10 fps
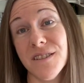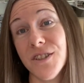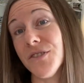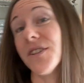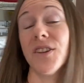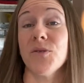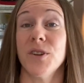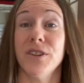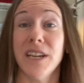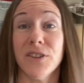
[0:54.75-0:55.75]
to do this? Well,
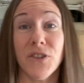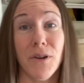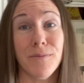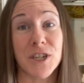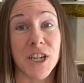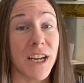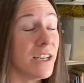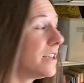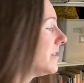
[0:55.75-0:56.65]
you need a sewing machine,